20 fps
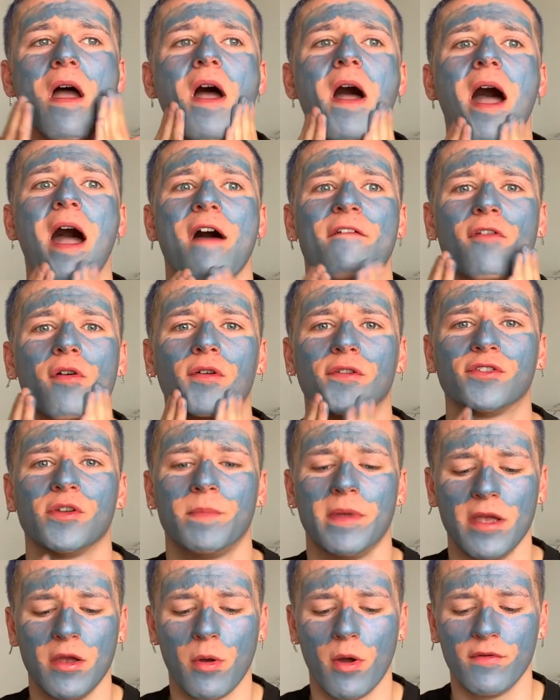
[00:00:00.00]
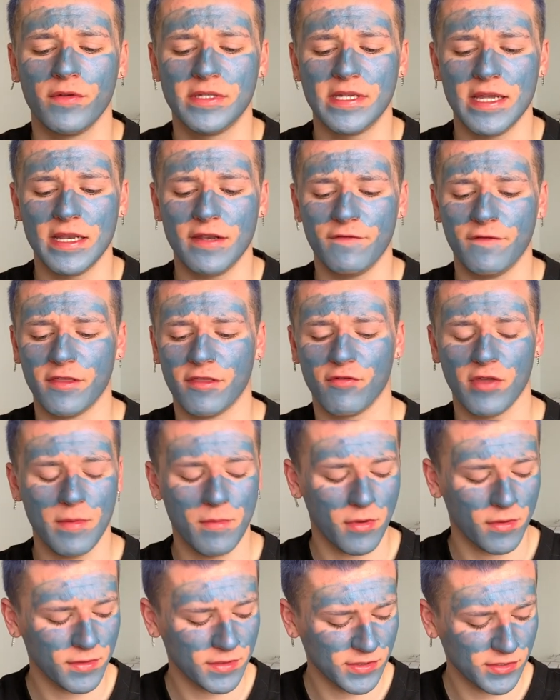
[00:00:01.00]
I've also been quarantined for 3
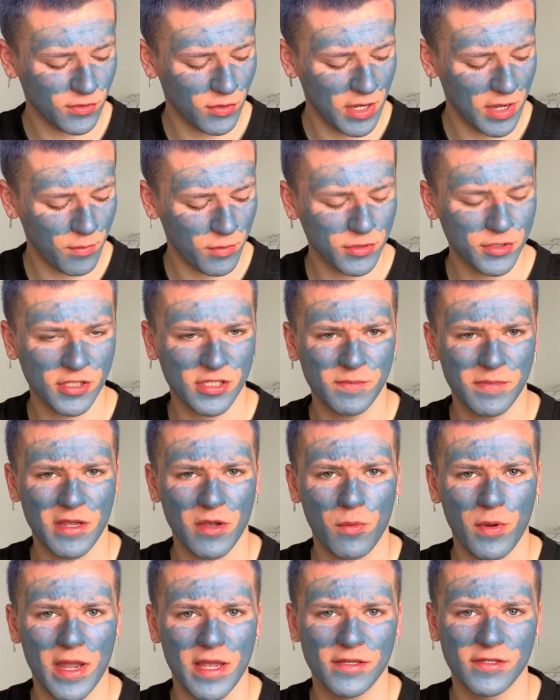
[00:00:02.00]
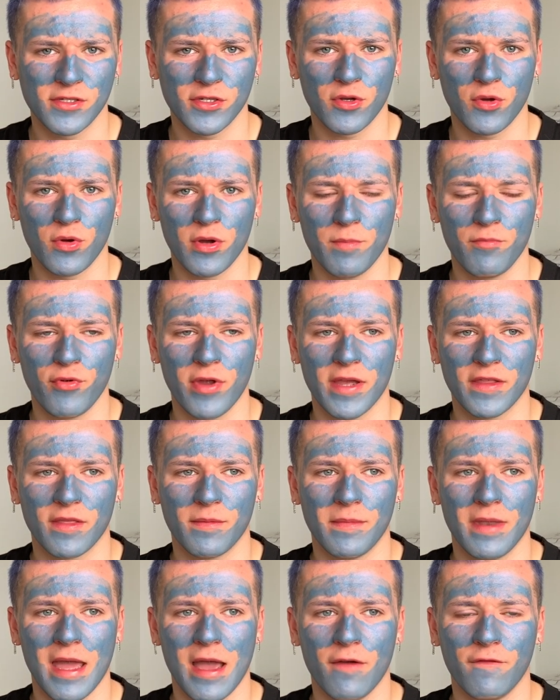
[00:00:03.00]
months, so it would just be a waste to go and break
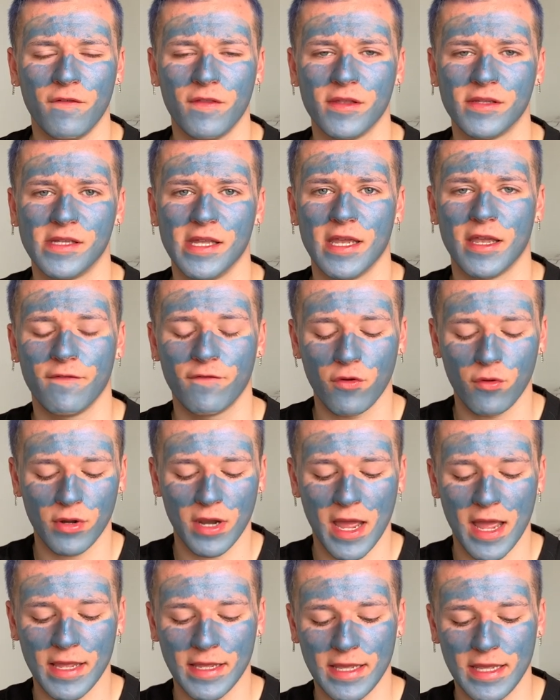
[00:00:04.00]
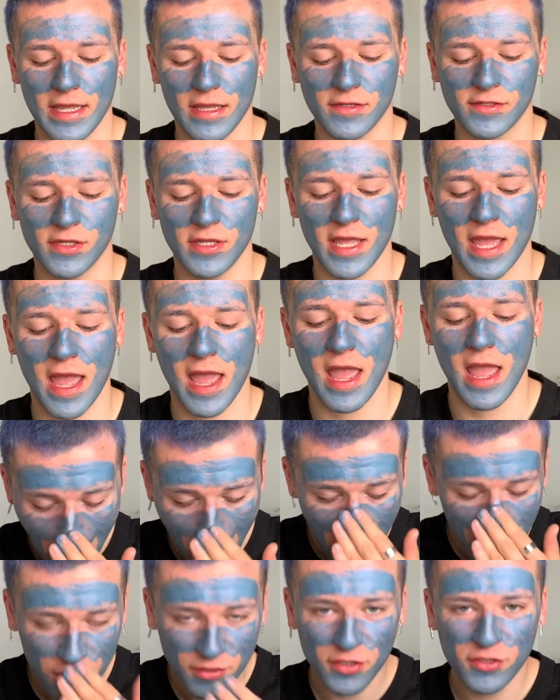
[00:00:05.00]
them now for the sake of going to Ikea. So yeah,
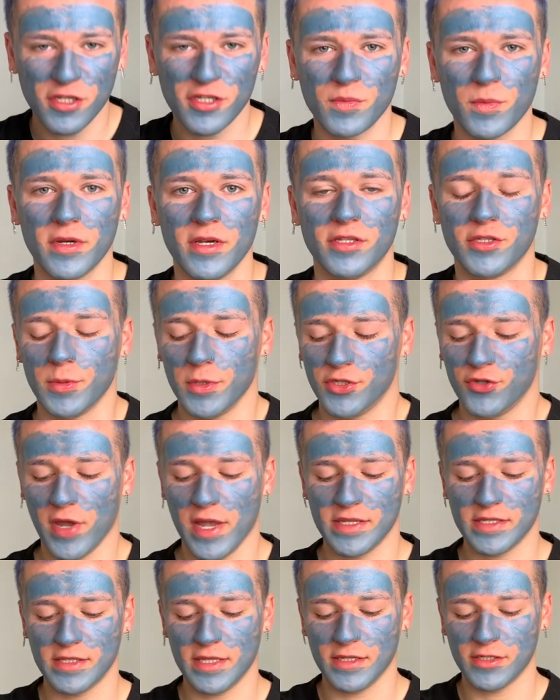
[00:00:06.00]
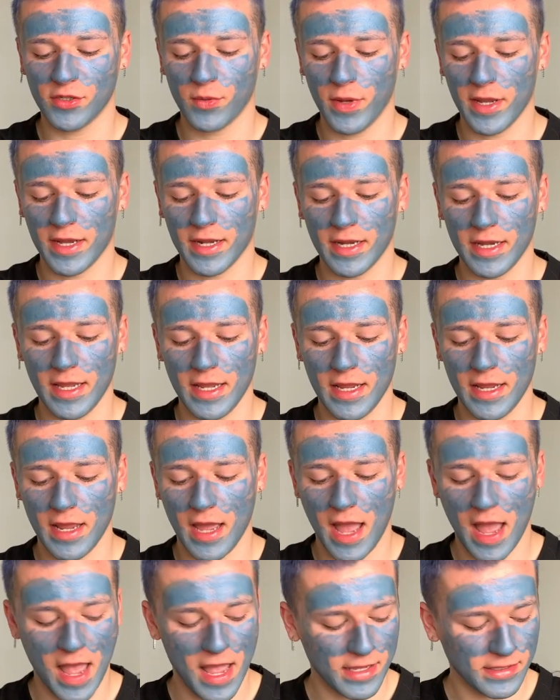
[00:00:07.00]
I also just wanted to address this quickly,
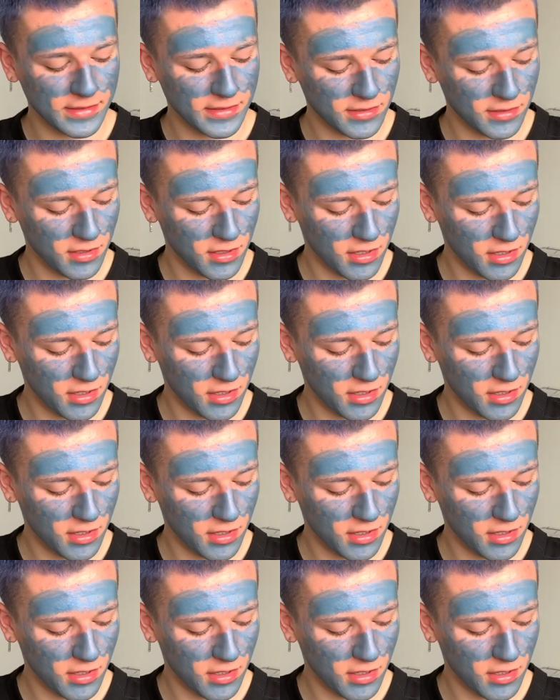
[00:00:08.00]
as